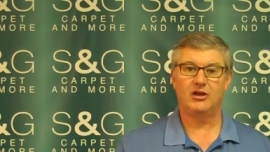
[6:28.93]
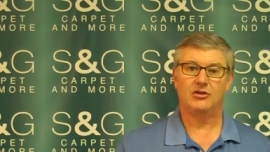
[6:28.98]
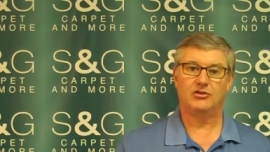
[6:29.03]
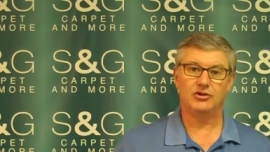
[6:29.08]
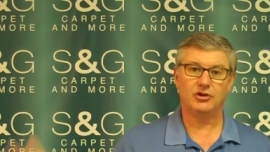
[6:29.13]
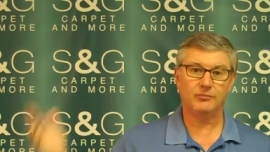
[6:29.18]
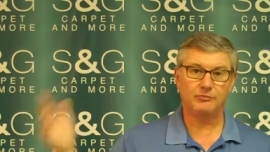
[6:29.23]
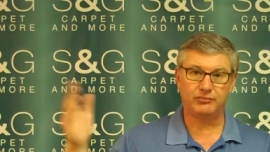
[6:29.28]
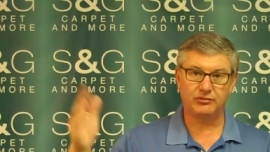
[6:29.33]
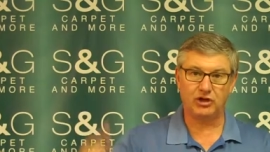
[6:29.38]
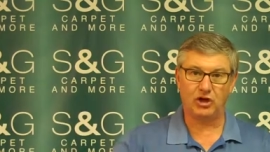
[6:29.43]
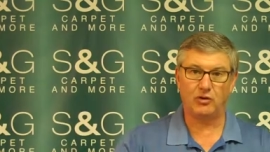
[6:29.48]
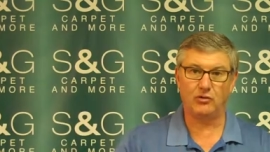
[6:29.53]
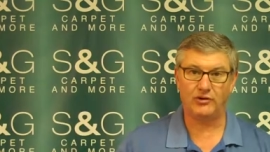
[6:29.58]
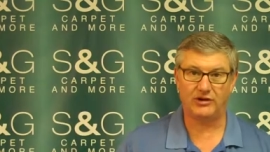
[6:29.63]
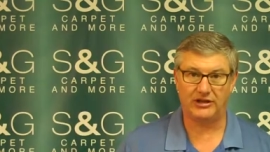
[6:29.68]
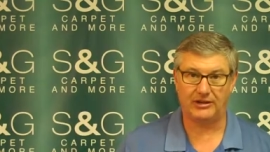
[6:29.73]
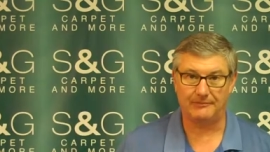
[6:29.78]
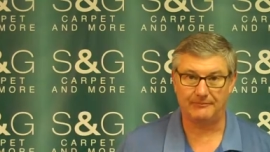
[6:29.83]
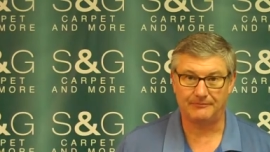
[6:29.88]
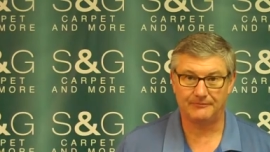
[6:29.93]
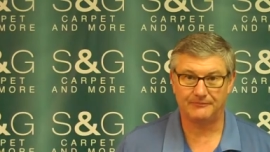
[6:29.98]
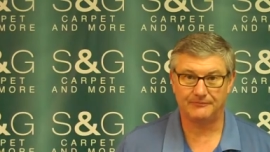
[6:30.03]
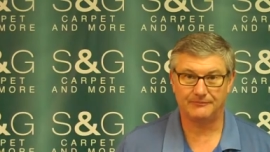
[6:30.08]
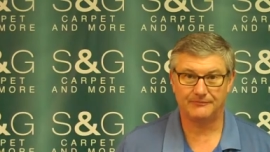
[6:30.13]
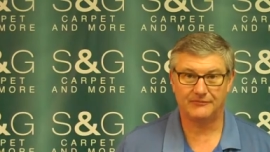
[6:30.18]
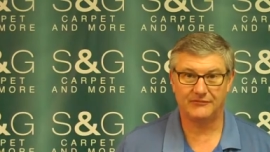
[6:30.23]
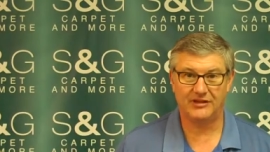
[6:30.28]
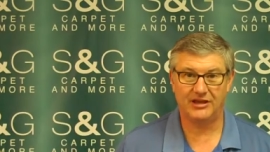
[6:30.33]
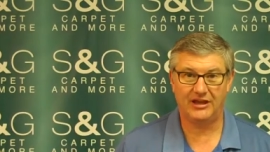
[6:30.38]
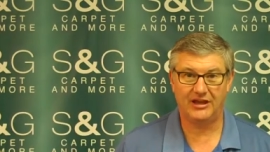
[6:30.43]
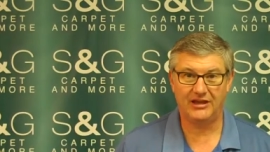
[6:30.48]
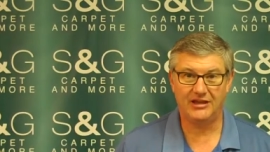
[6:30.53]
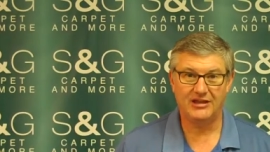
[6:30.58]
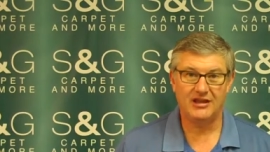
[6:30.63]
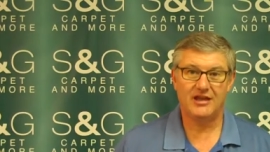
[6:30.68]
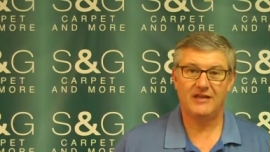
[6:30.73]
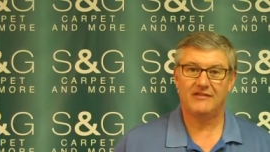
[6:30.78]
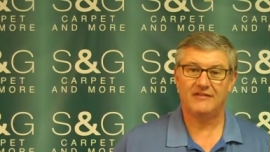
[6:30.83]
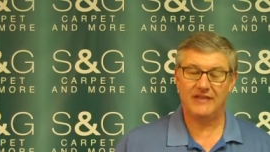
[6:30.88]
you're blowing it. Okay?
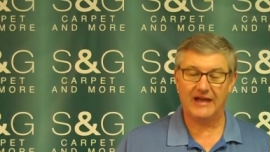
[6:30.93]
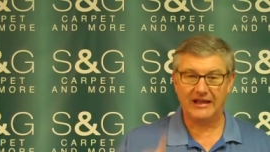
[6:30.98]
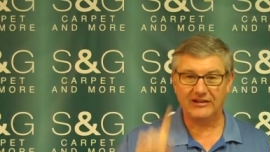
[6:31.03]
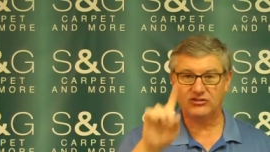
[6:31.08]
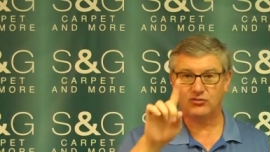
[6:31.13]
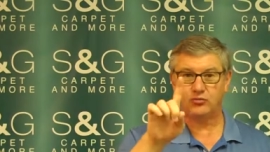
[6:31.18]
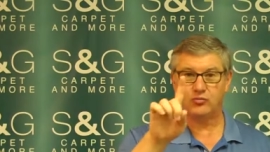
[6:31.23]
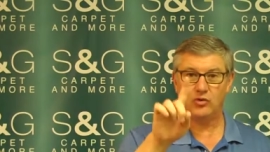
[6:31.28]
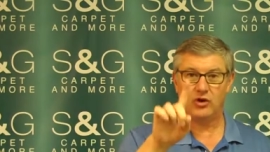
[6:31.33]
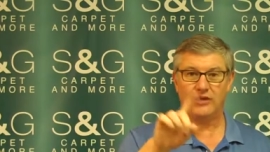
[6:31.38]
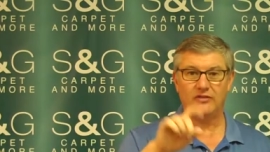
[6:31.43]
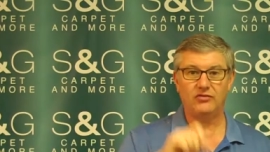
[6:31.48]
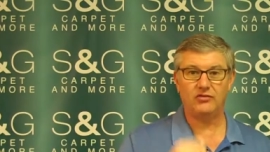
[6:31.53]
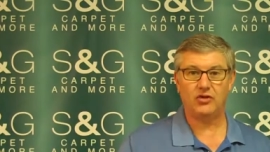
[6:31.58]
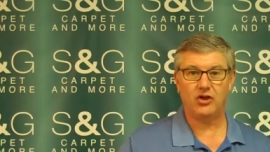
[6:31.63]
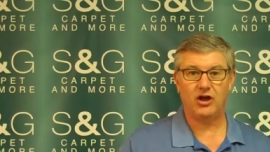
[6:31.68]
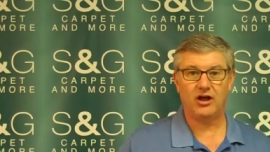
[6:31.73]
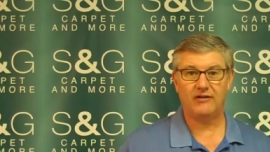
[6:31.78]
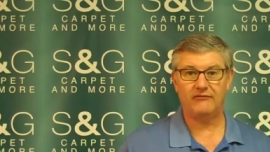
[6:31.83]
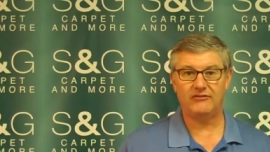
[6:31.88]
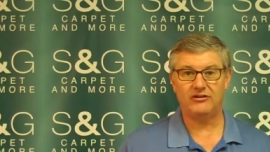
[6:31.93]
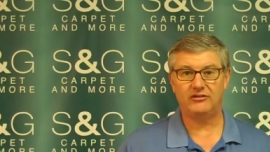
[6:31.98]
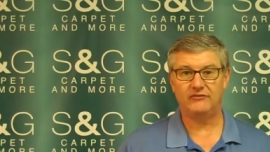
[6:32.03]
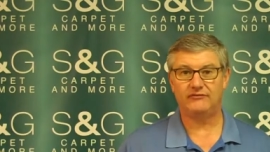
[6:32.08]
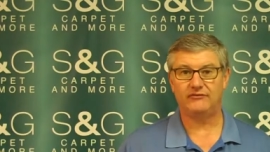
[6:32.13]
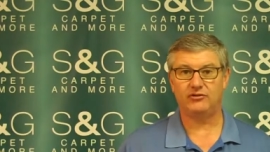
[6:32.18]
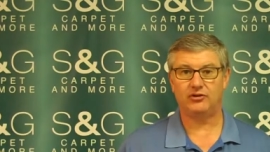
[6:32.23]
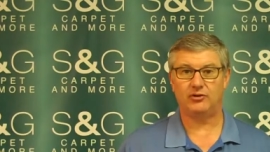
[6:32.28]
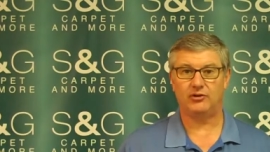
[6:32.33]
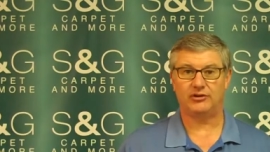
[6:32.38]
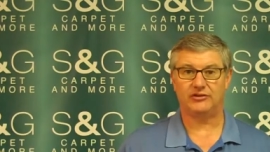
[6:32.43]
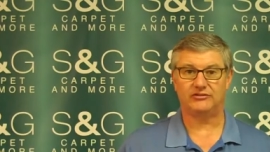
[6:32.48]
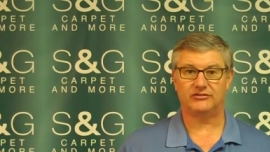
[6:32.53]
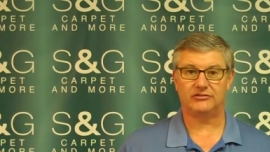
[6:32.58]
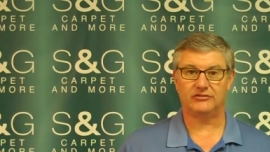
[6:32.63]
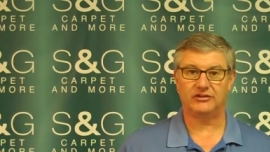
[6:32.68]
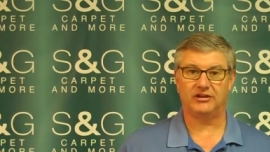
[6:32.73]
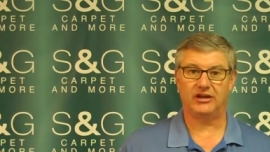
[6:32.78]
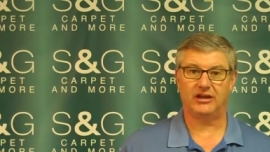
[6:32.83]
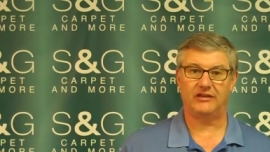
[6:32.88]
That's one law of influence.
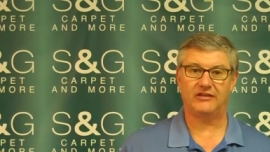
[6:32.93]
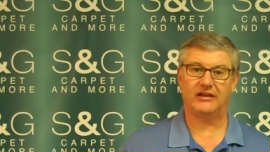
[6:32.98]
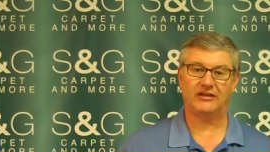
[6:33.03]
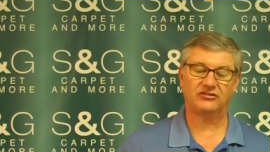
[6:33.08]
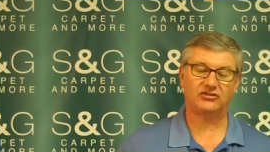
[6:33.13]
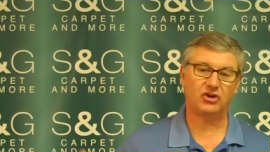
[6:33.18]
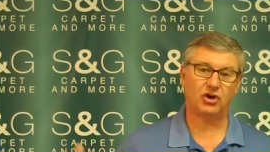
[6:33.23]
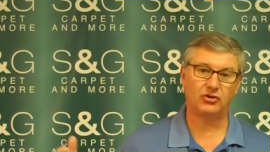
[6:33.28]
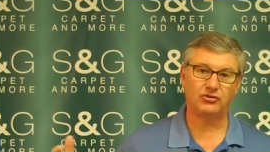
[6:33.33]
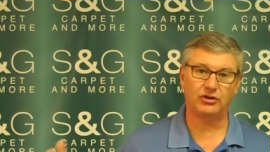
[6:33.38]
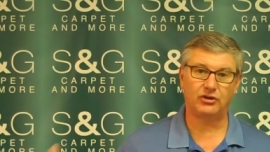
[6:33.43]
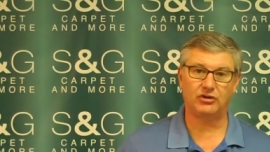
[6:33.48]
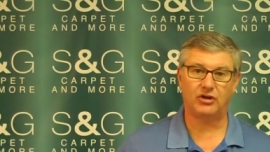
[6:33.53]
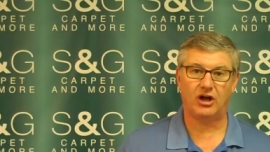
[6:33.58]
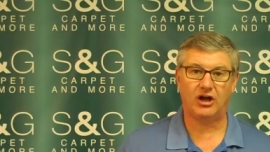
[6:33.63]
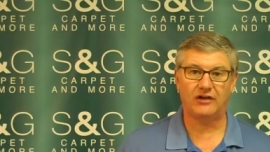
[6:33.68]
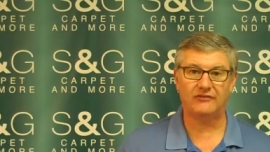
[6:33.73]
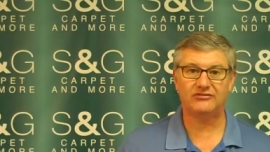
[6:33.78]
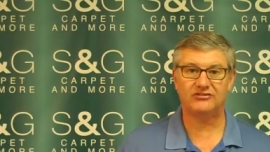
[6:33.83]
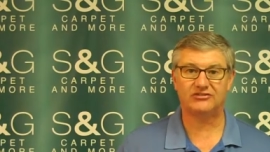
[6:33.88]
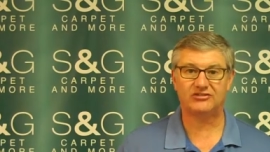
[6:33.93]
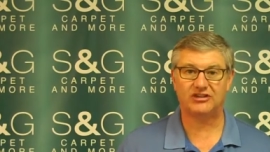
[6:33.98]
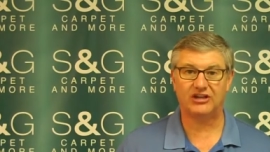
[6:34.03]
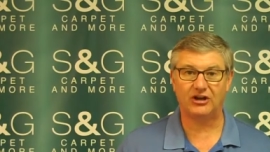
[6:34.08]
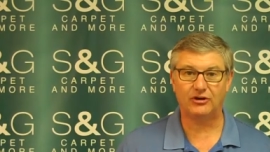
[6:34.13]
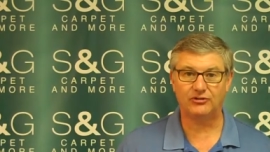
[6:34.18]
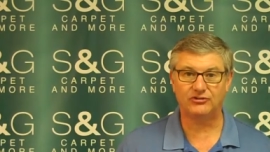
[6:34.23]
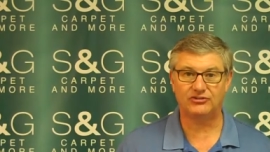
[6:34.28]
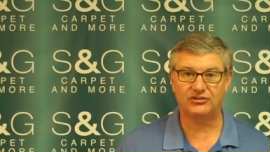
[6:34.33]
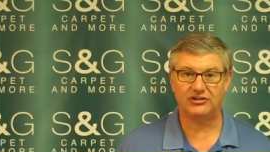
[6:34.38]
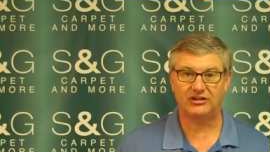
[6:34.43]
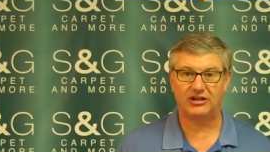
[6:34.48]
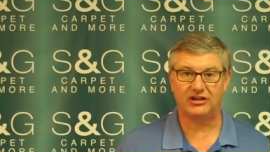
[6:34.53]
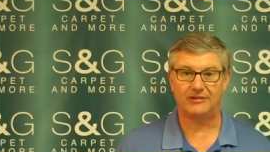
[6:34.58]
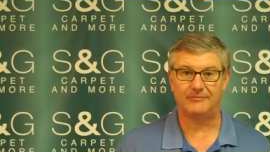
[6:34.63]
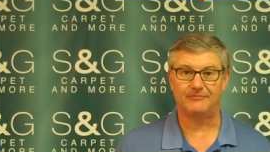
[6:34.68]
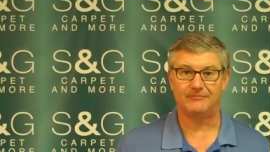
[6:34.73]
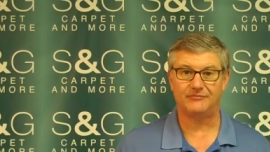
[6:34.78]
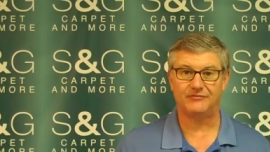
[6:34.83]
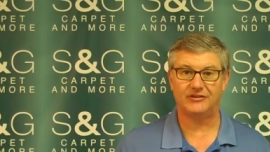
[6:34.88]
Okay? That's called the law of scarcity.
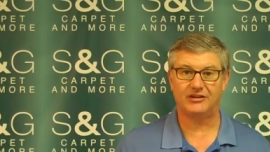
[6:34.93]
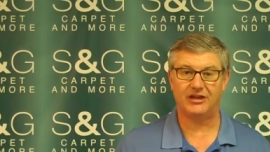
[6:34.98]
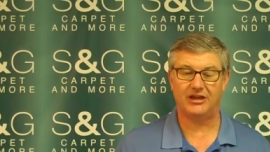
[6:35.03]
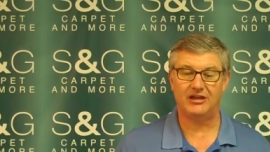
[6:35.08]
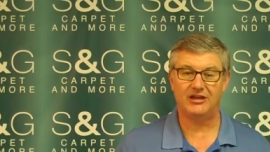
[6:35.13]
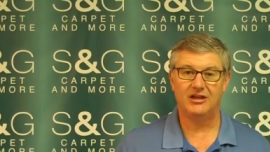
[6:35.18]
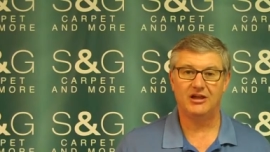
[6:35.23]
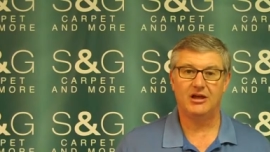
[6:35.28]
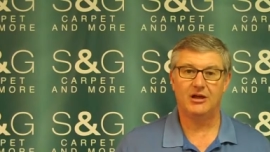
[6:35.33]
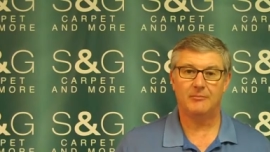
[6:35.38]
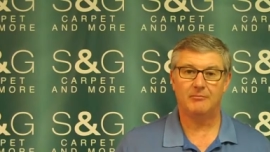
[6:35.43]
Okay?